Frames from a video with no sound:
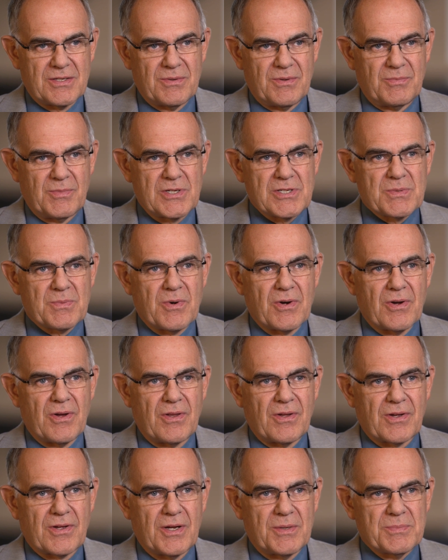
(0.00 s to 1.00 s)
a much more
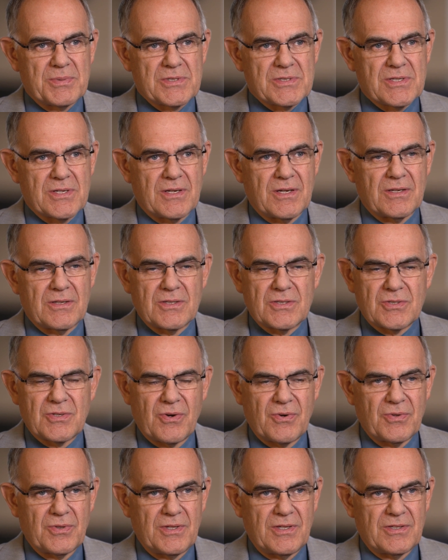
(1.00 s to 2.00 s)
all-encompassing,
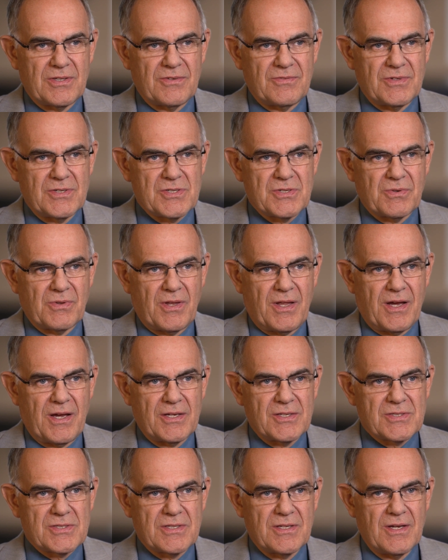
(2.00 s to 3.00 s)
totally
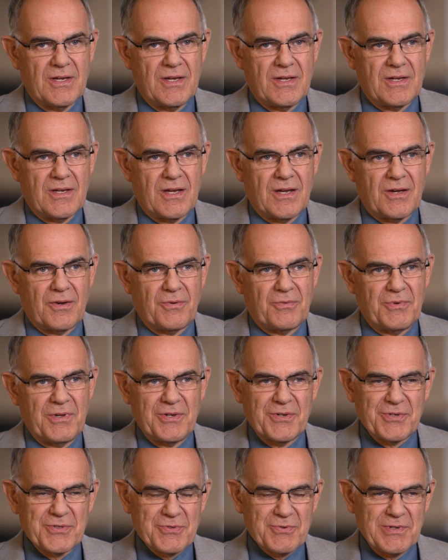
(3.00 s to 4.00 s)
individualized. We
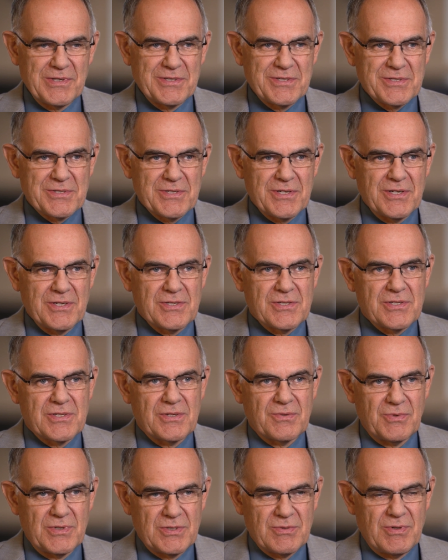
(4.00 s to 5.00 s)
don't treat disease,
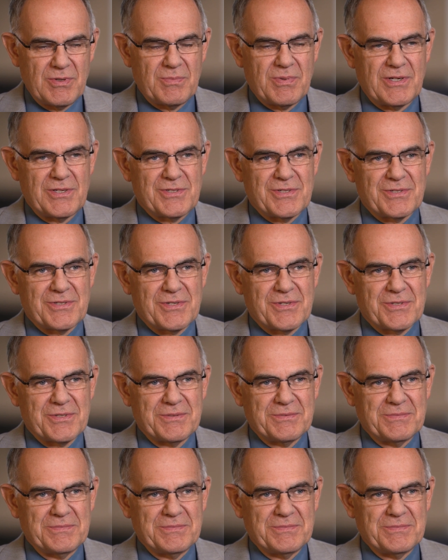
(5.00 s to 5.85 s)
we treat patients.